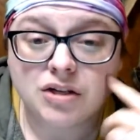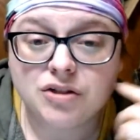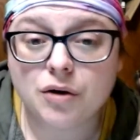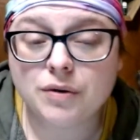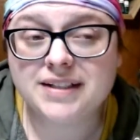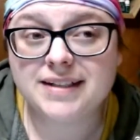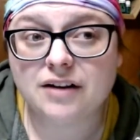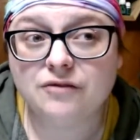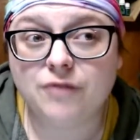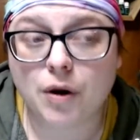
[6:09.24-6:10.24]
So
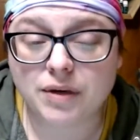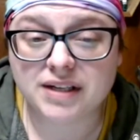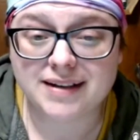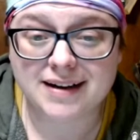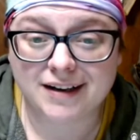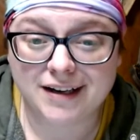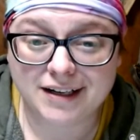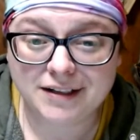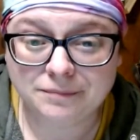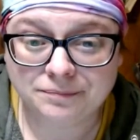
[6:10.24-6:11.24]
instead of focusing
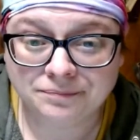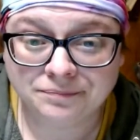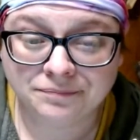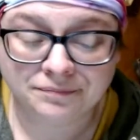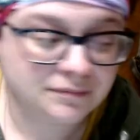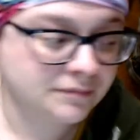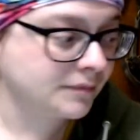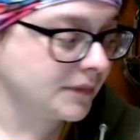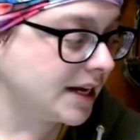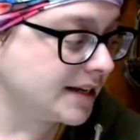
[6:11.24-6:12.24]
on,
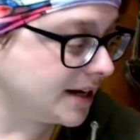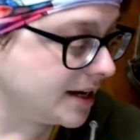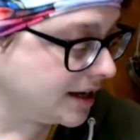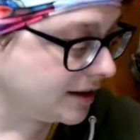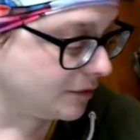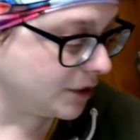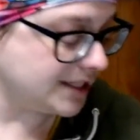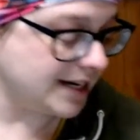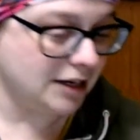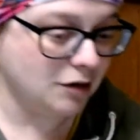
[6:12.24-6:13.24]
yes, honey, you want
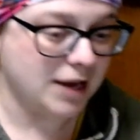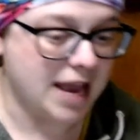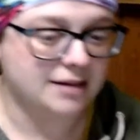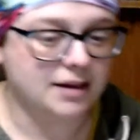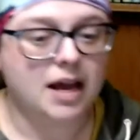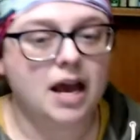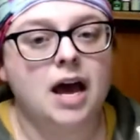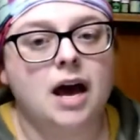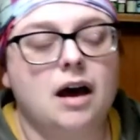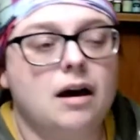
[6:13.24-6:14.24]
to say hello again
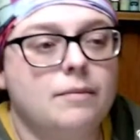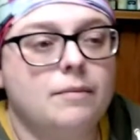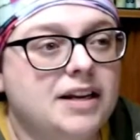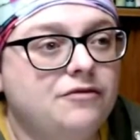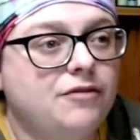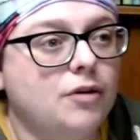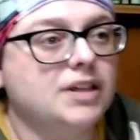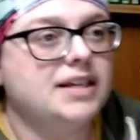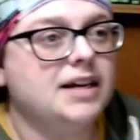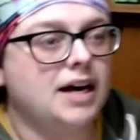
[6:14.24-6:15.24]
um, instead of
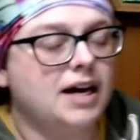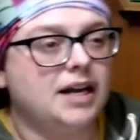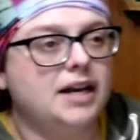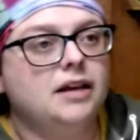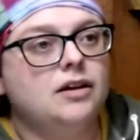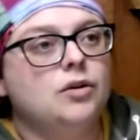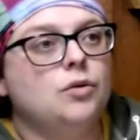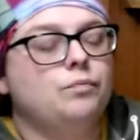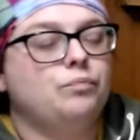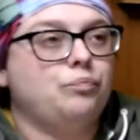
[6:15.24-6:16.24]
focusing on
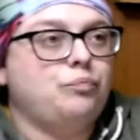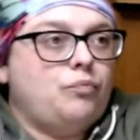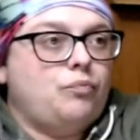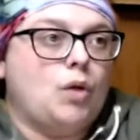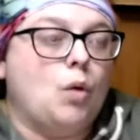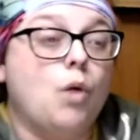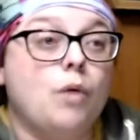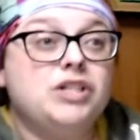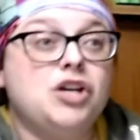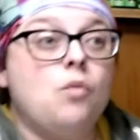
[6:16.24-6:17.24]

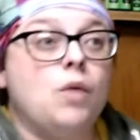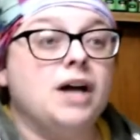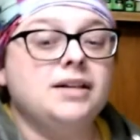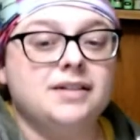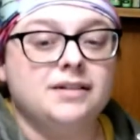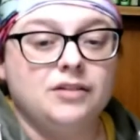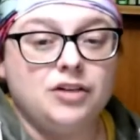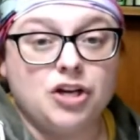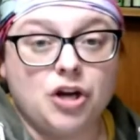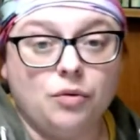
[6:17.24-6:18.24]
what we don't want,
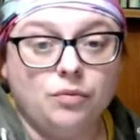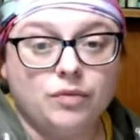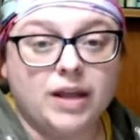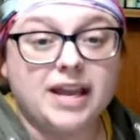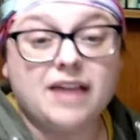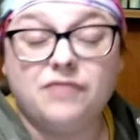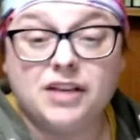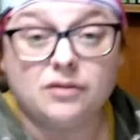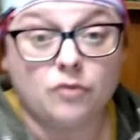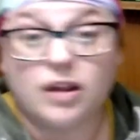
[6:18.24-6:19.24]
you know, like if
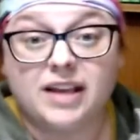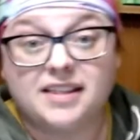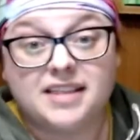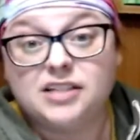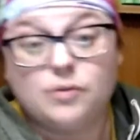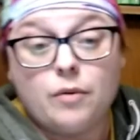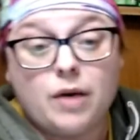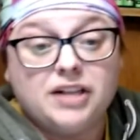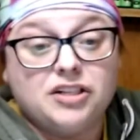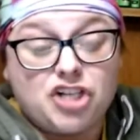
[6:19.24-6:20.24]
the like the things that we
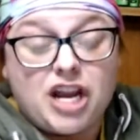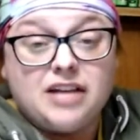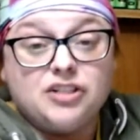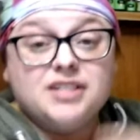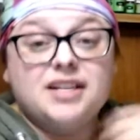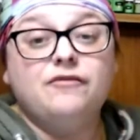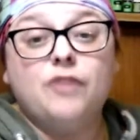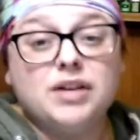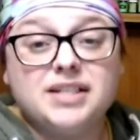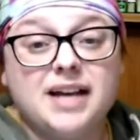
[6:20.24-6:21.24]
wanted to change, instead of
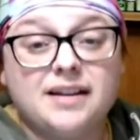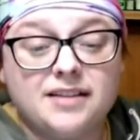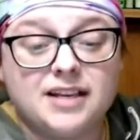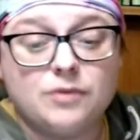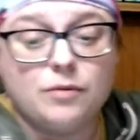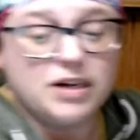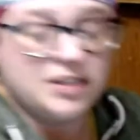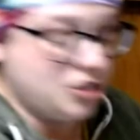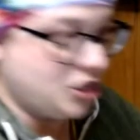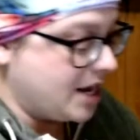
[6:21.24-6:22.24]
focusing on the things we
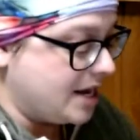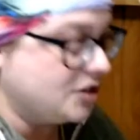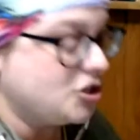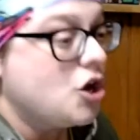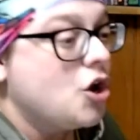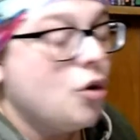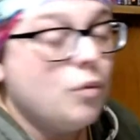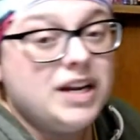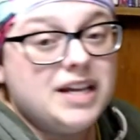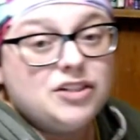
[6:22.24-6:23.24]
want to change,
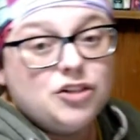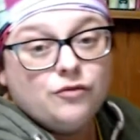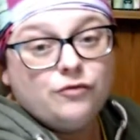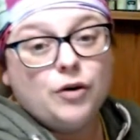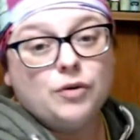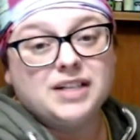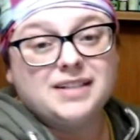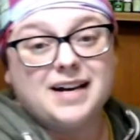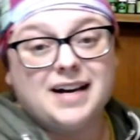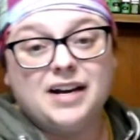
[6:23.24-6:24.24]
we need to
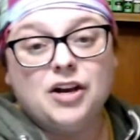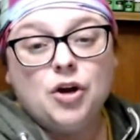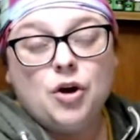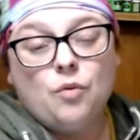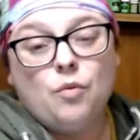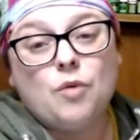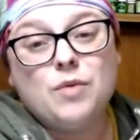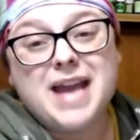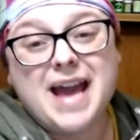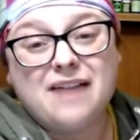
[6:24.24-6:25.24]
focus on what
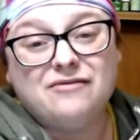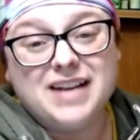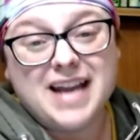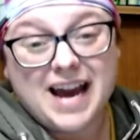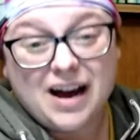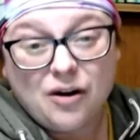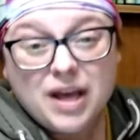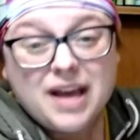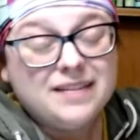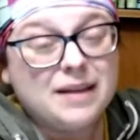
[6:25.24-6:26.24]
we have
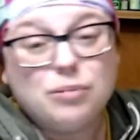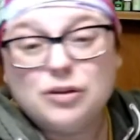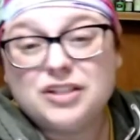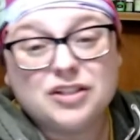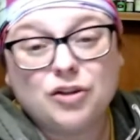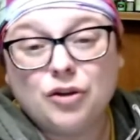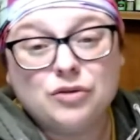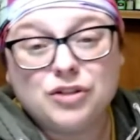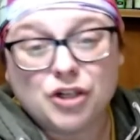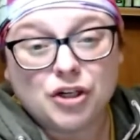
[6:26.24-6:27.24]
now that puts us
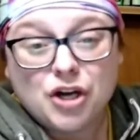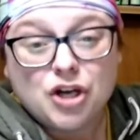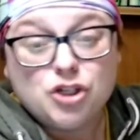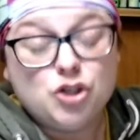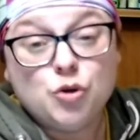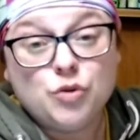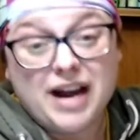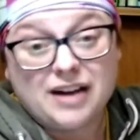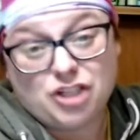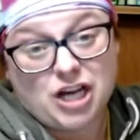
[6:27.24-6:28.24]
closer to
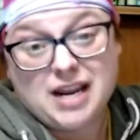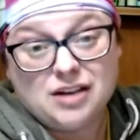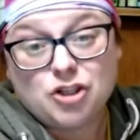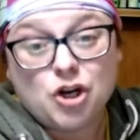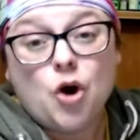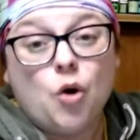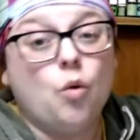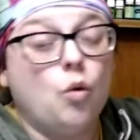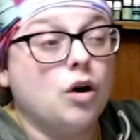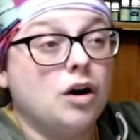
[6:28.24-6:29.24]
that change
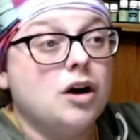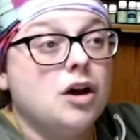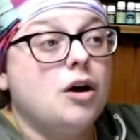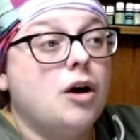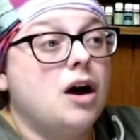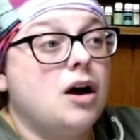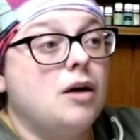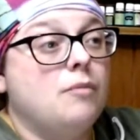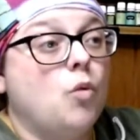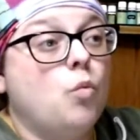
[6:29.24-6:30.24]
or
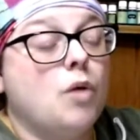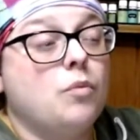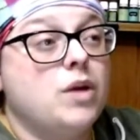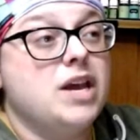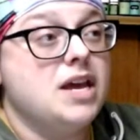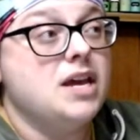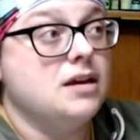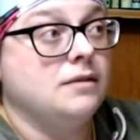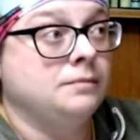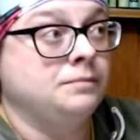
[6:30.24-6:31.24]
um, what
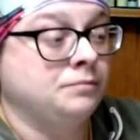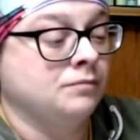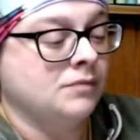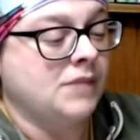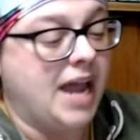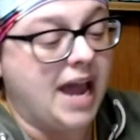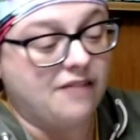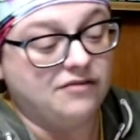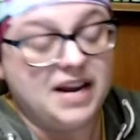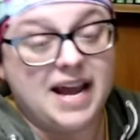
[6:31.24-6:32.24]
we
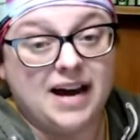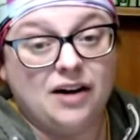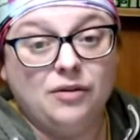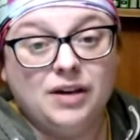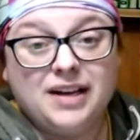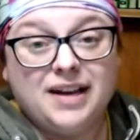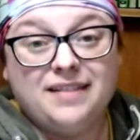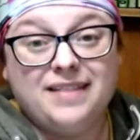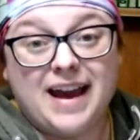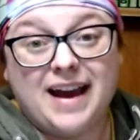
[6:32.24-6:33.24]
have now
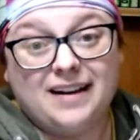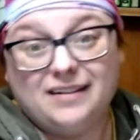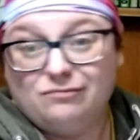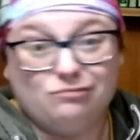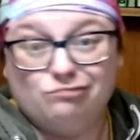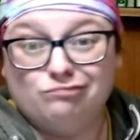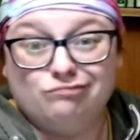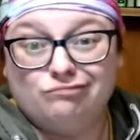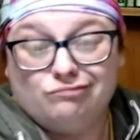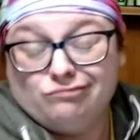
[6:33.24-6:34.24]
that
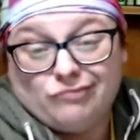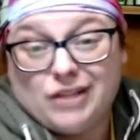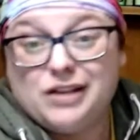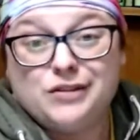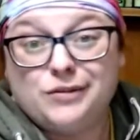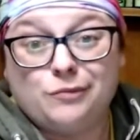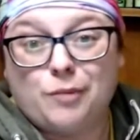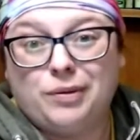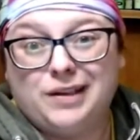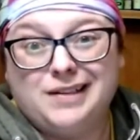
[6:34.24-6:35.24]
is
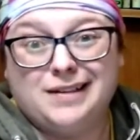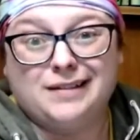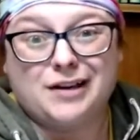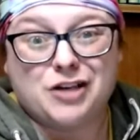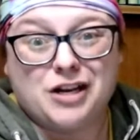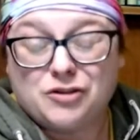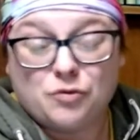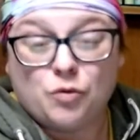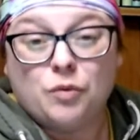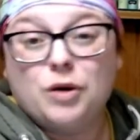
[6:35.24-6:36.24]
replacing that
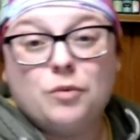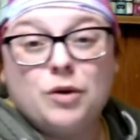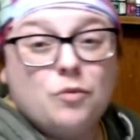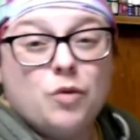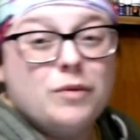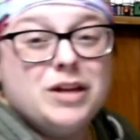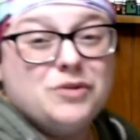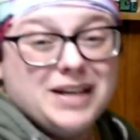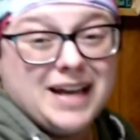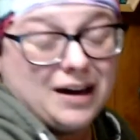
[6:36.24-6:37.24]
change. What what are we what are we
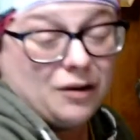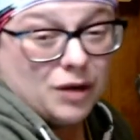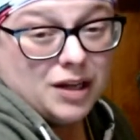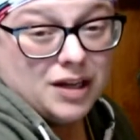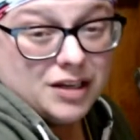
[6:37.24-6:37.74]
doing now?